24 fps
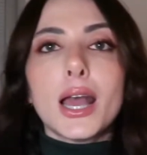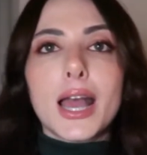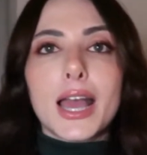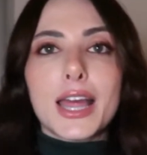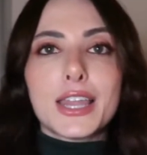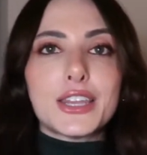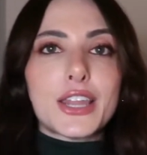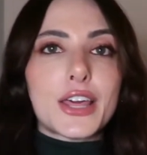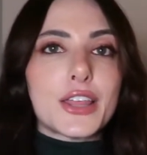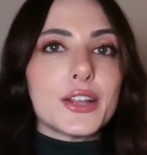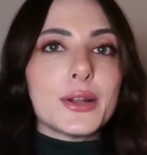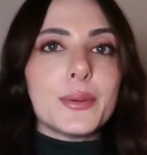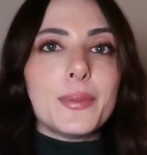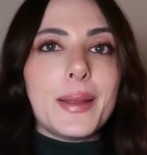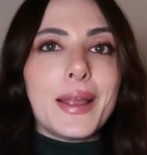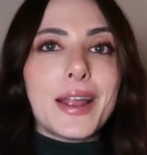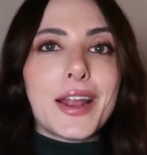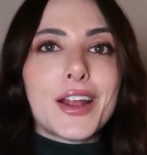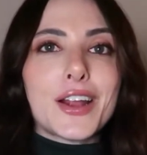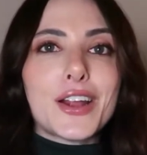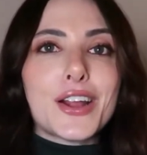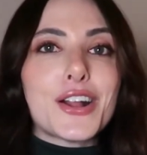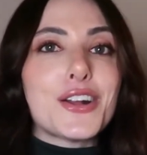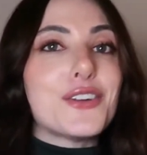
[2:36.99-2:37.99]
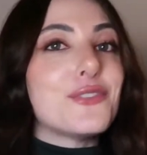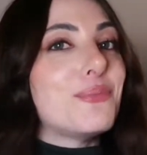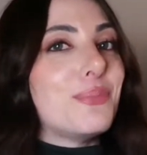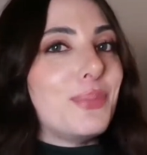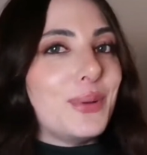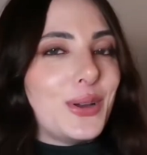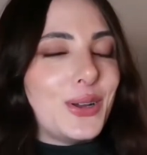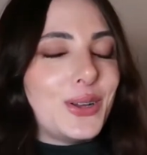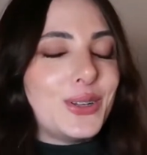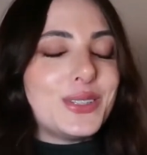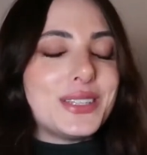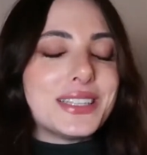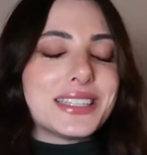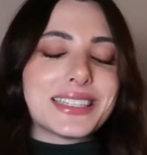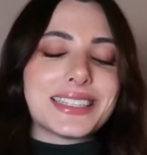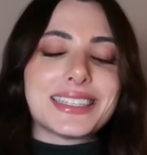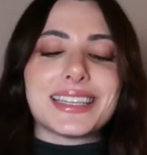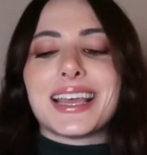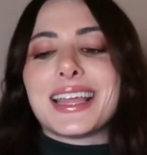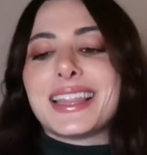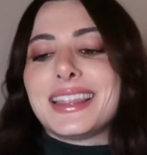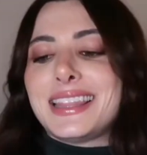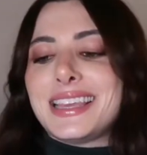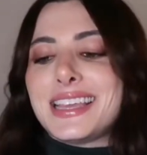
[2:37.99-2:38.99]
Another pair of
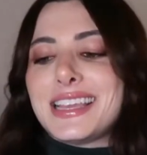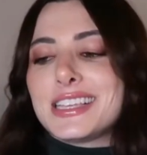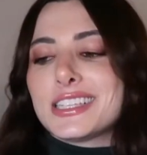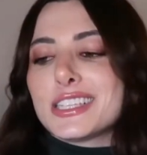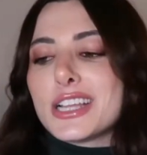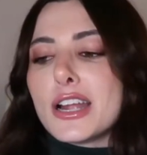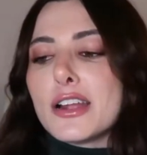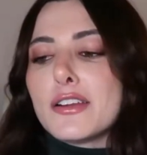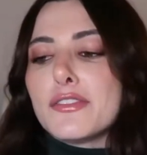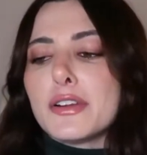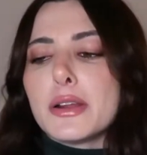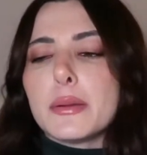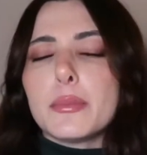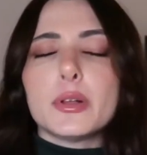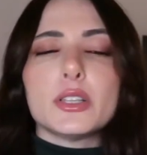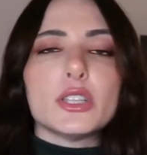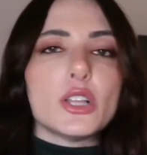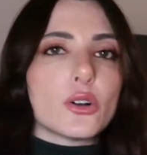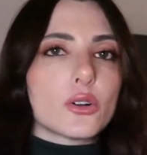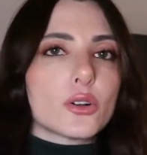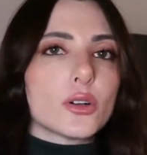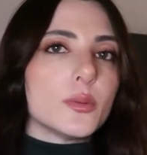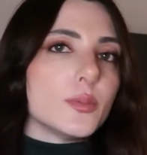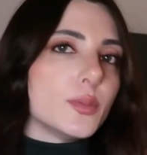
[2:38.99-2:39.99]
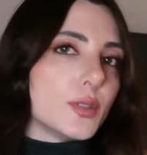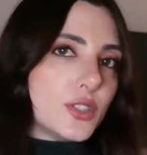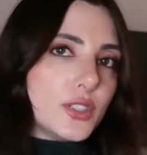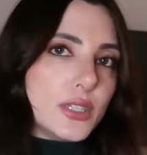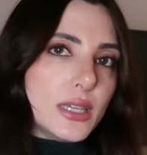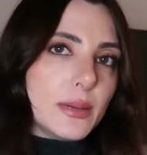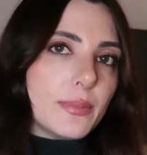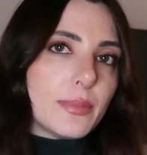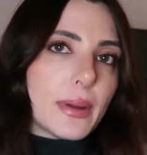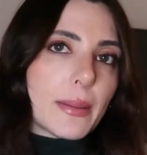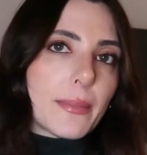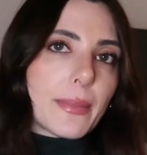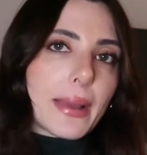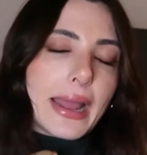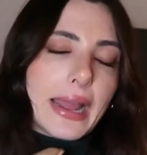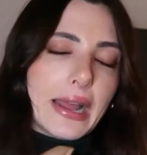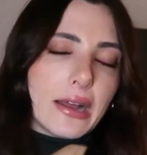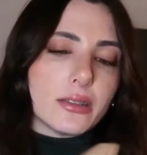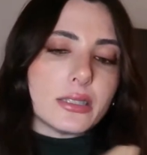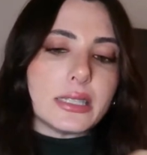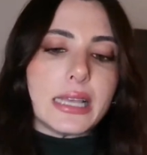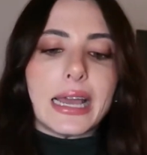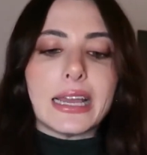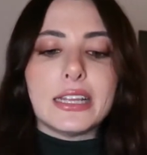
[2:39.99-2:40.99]
boots. These are from a local boutique by my
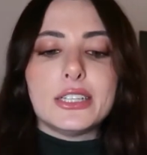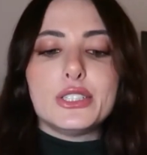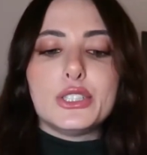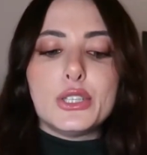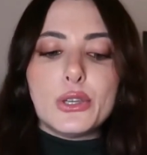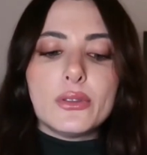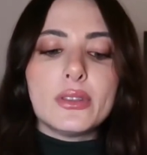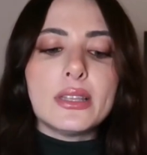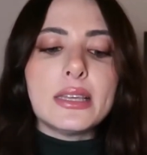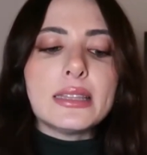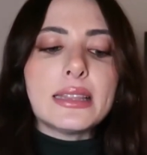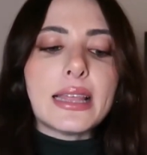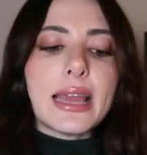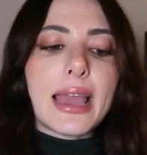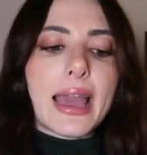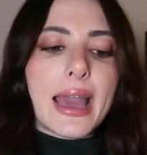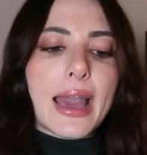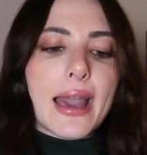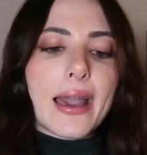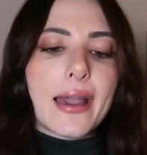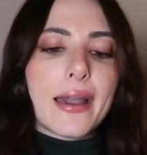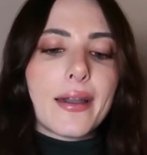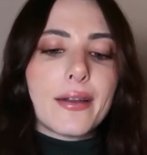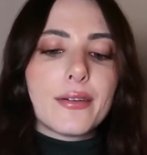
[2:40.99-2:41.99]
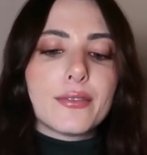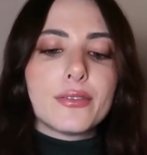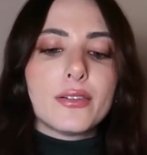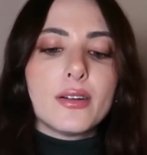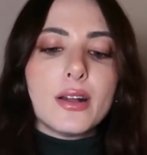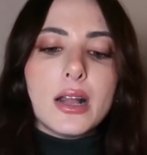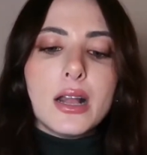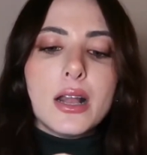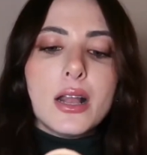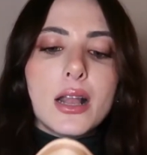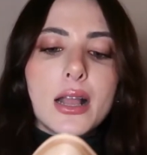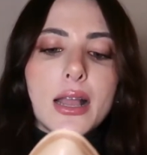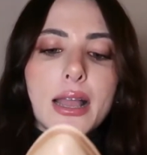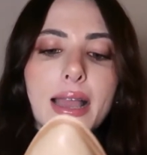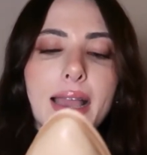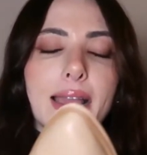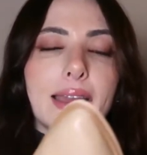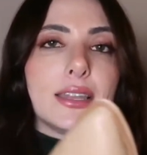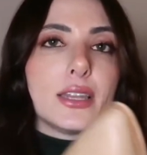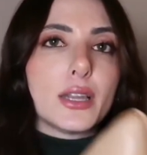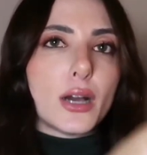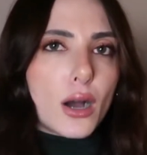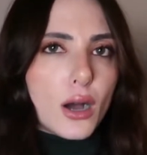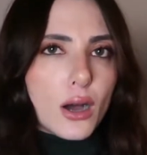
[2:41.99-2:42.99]
house. I do think they have
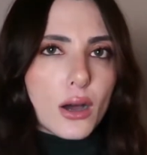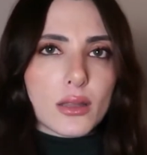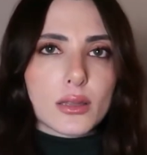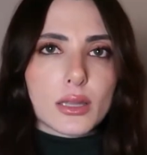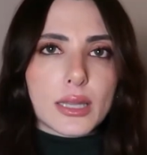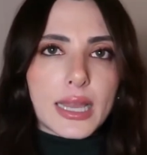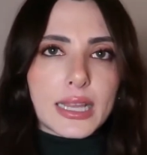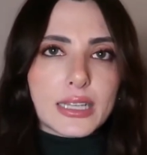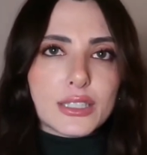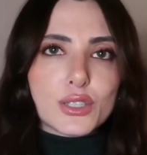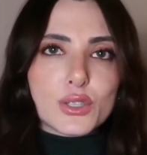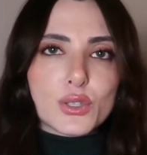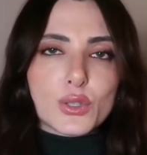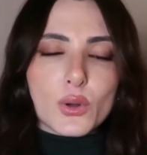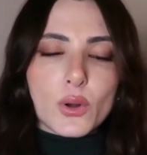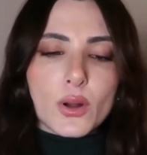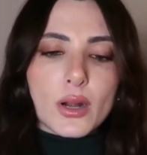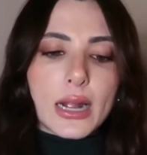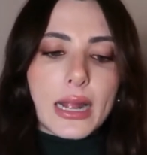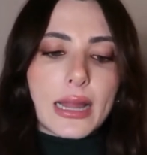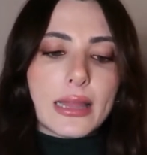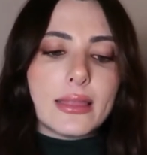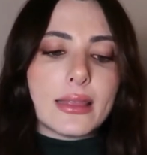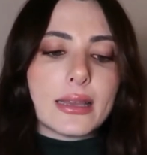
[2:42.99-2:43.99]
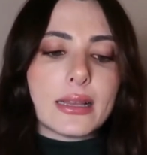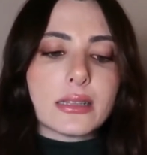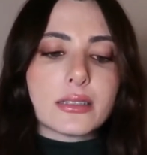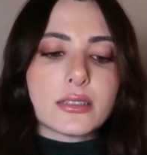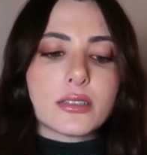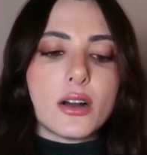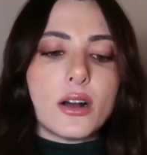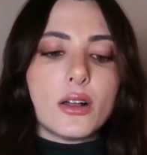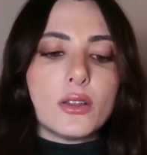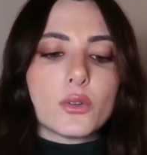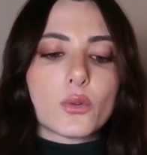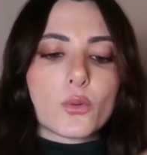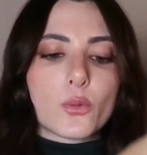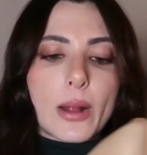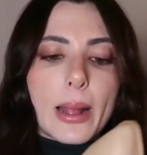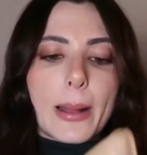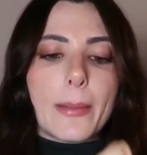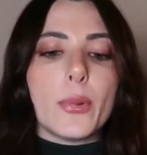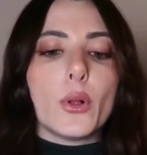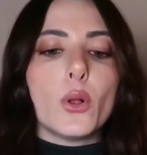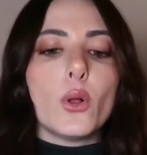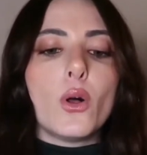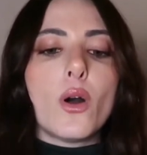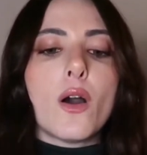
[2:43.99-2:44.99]
an online store. I think it's called
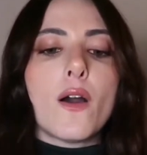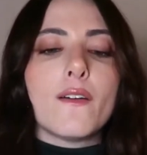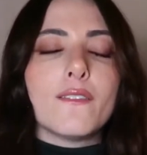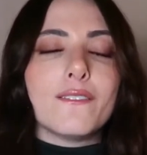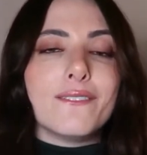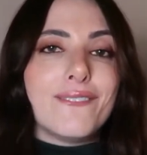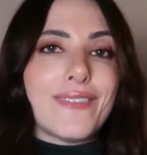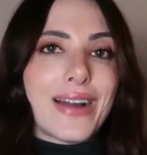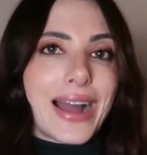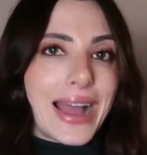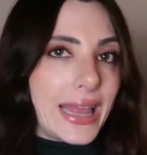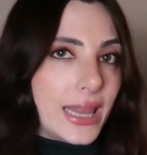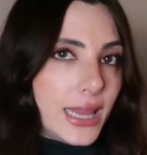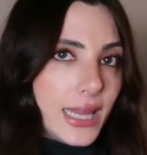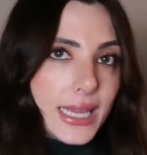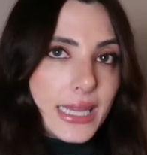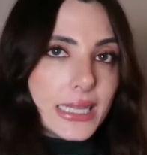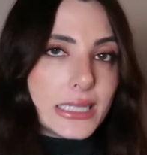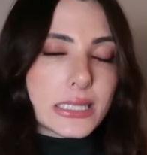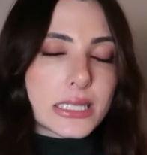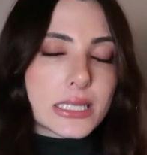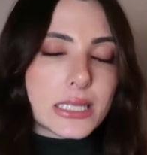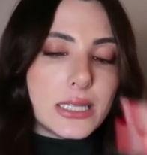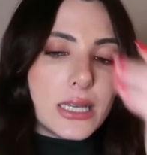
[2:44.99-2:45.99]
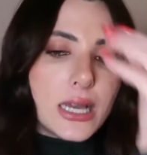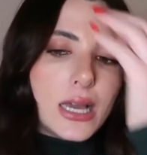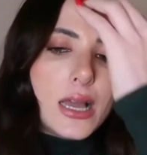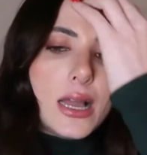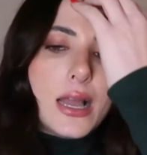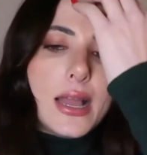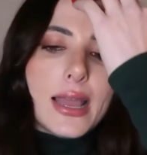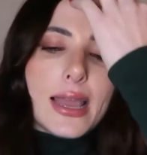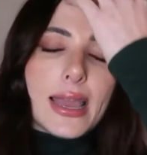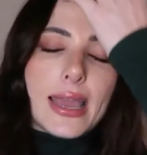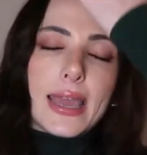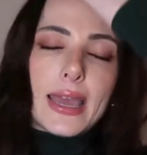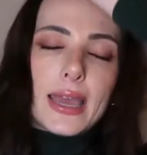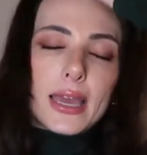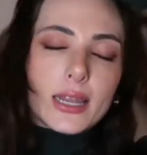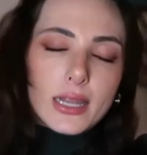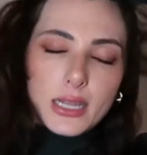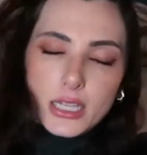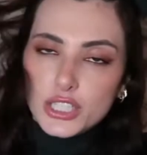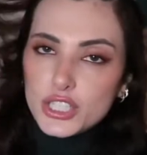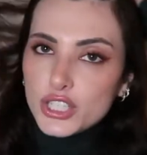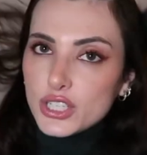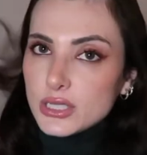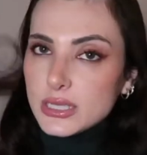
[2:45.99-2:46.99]
Rebel Violets
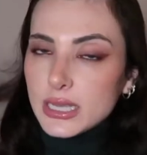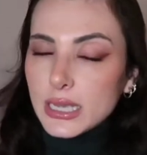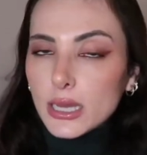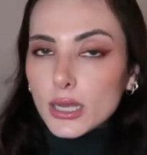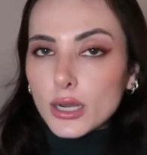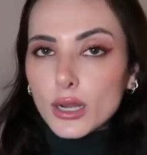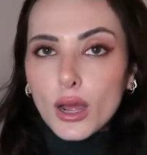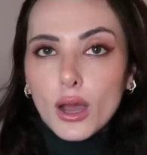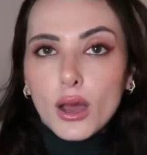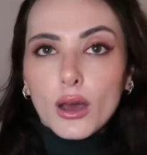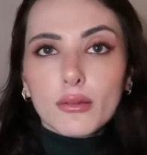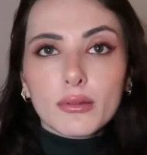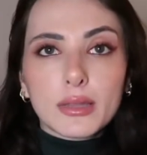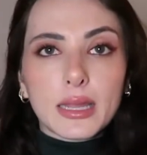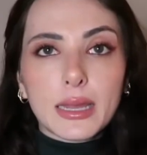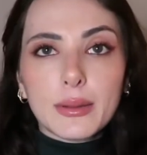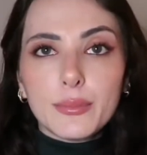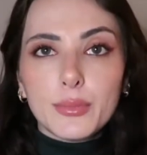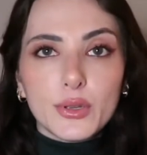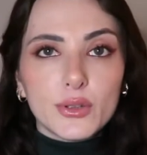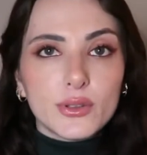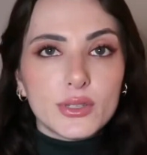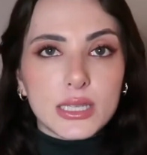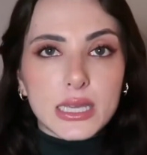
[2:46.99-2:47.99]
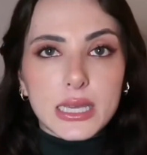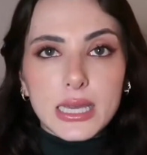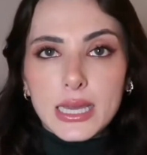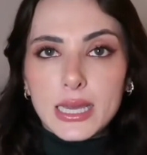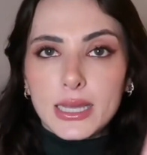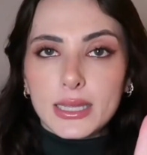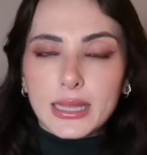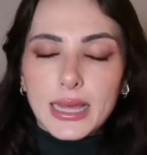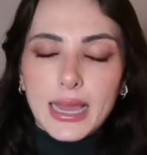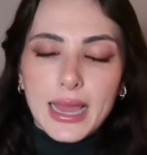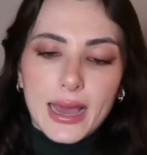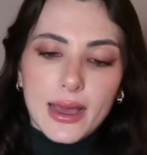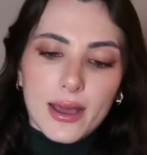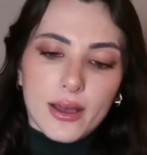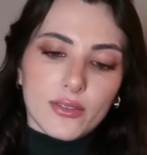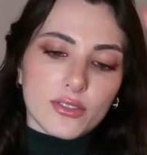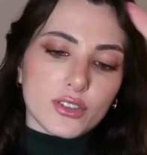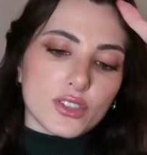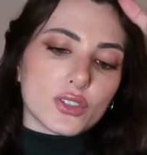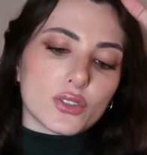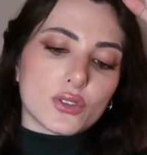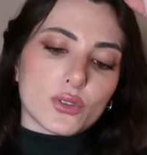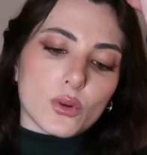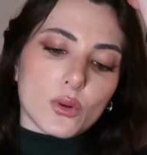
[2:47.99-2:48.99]
and it's just like an online boutique. They have
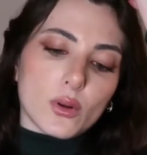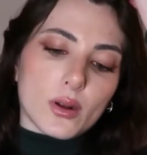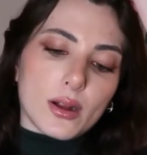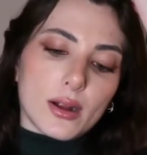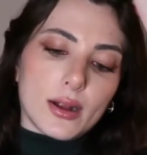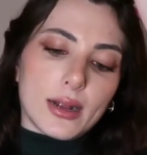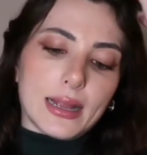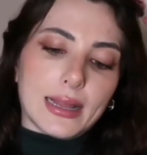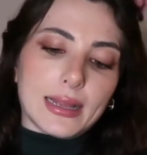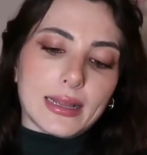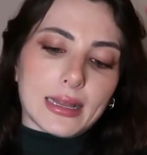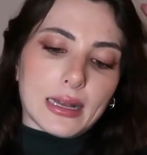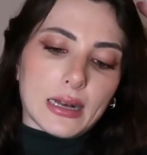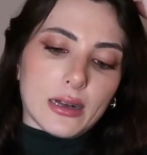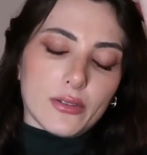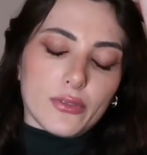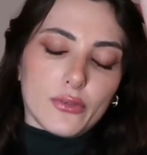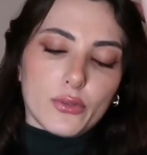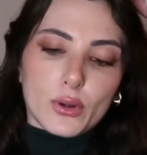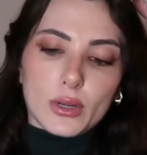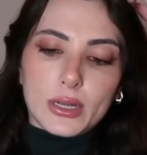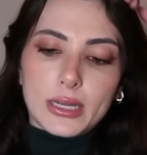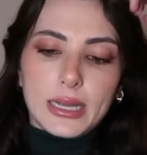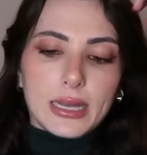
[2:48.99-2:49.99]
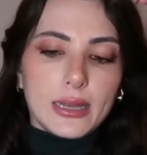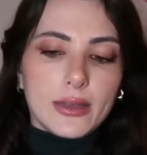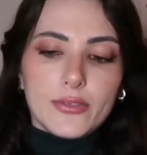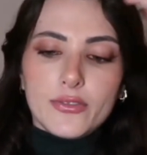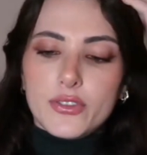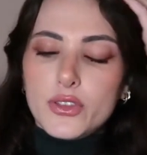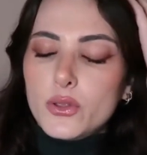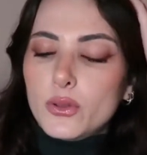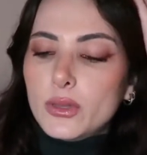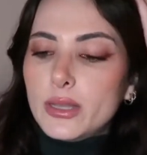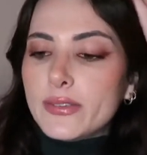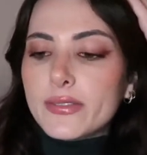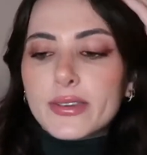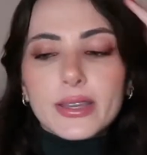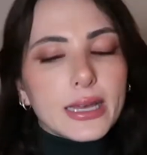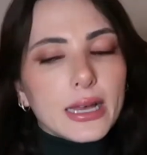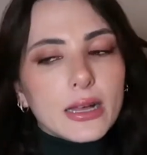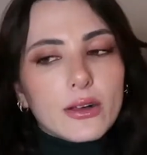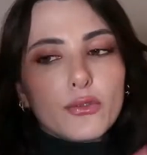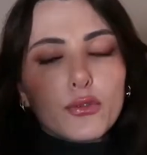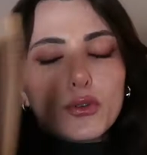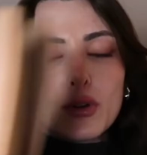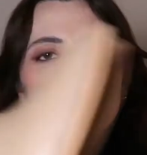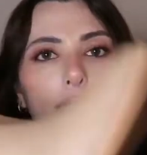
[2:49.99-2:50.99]
a store in California if you live in
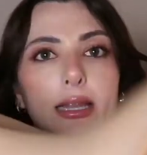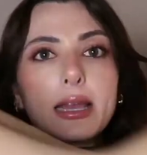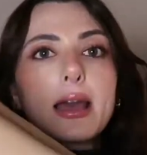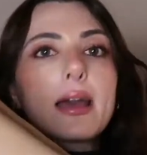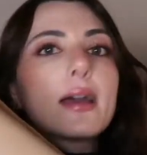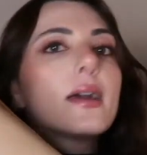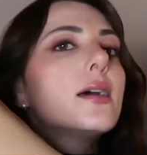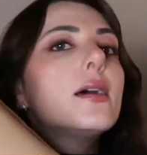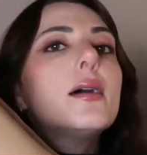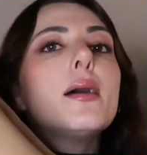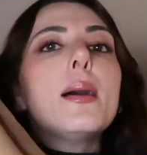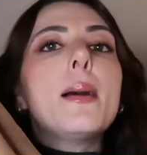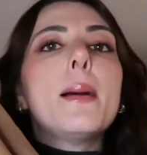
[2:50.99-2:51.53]
California,